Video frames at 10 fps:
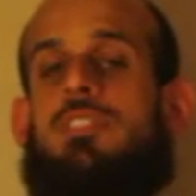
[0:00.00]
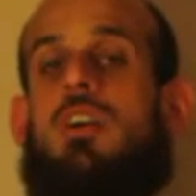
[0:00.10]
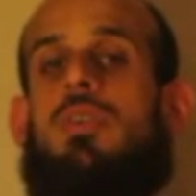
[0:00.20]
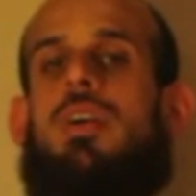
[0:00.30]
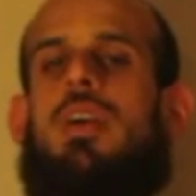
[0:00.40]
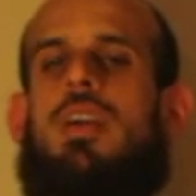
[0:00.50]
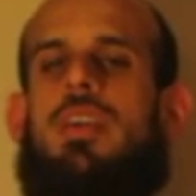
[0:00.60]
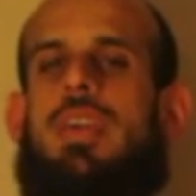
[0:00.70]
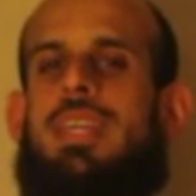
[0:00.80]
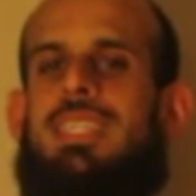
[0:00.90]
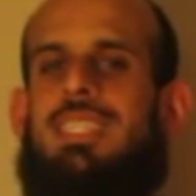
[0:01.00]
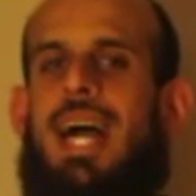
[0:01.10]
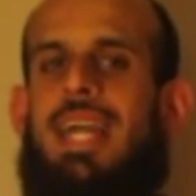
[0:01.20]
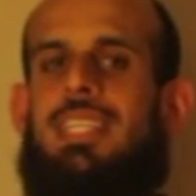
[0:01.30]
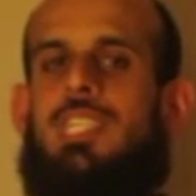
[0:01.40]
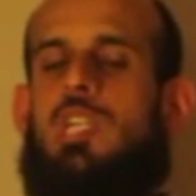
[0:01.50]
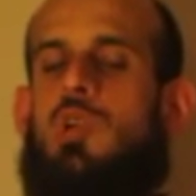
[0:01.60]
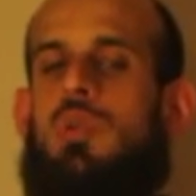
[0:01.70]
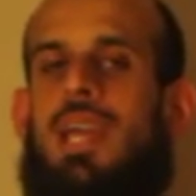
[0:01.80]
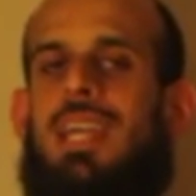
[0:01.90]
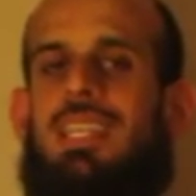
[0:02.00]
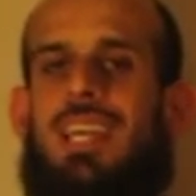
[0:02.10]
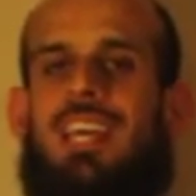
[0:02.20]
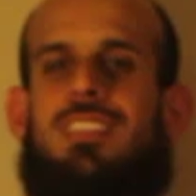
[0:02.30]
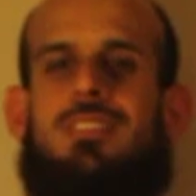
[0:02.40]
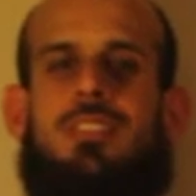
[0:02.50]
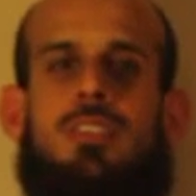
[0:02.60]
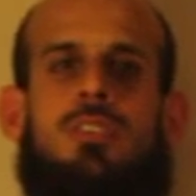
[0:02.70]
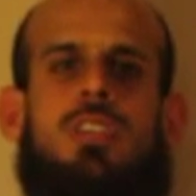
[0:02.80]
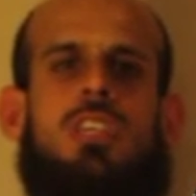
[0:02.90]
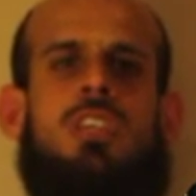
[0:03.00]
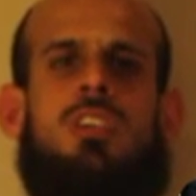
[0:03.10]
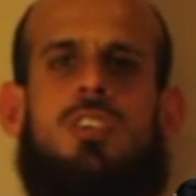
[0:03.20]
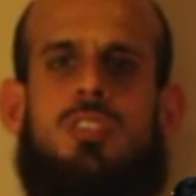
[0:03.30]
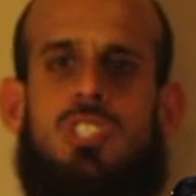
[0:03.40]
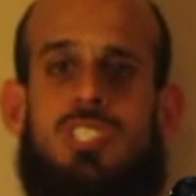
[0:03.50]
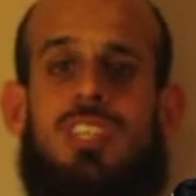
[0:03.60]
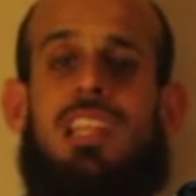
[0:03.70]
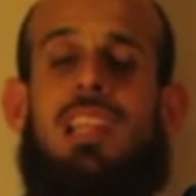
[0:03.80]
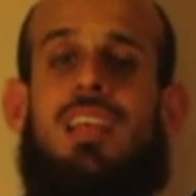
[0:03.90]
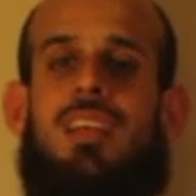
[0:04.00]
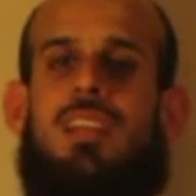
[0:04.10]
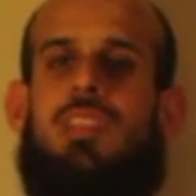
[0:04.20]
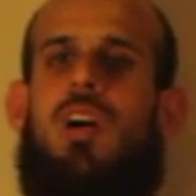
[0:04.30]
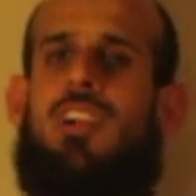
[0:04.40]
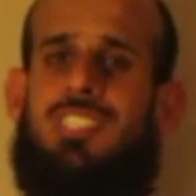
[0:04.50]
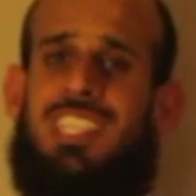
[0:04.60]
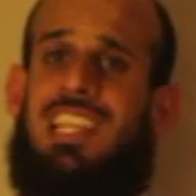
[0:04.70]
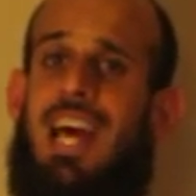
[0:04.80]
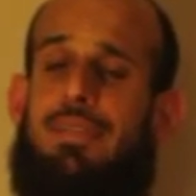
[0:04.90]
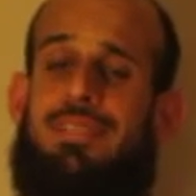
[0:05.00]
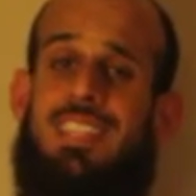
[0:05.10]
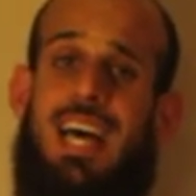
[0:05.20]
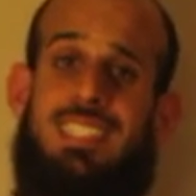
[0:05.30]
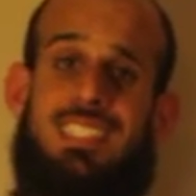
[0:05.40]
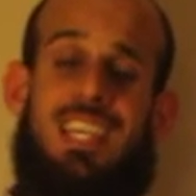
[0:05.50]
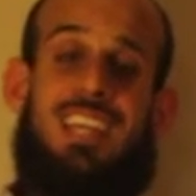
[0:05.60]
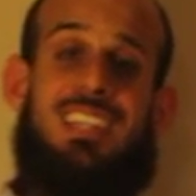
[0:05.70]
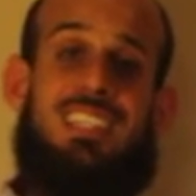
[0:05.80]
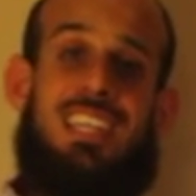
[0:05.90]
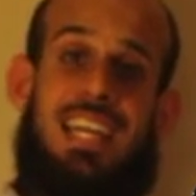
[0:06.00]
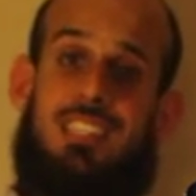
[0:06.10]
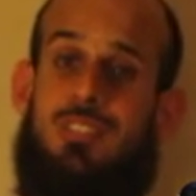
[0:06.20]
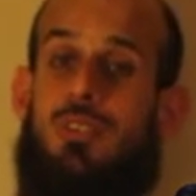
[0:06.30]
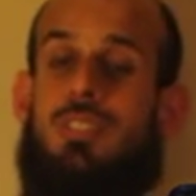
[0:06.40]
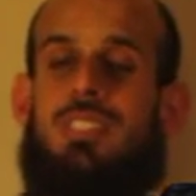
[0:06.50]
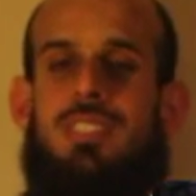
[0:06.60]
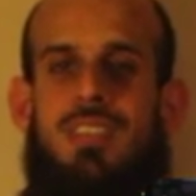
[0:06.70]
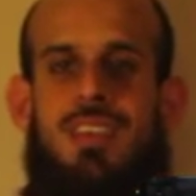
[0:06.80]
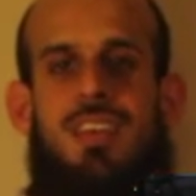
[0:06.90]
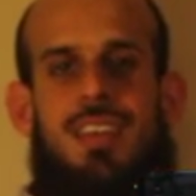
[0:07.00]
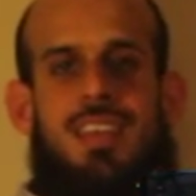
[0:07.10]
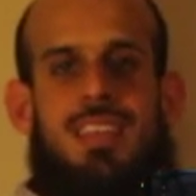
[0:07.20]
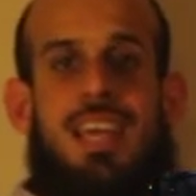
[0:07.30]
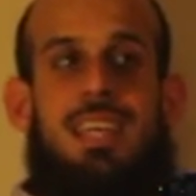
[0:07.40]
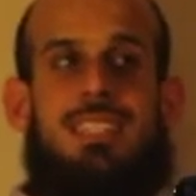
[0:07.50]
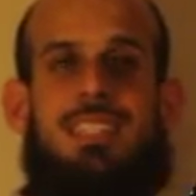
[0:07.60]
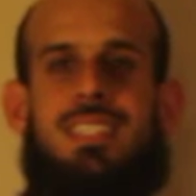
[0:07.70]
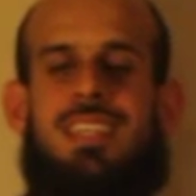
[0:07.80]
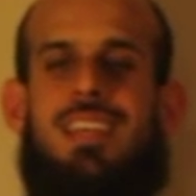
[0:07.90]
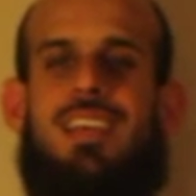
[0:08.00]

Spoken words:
So he decided to create 2 huge, larger than life-size dinosaurs. Yes,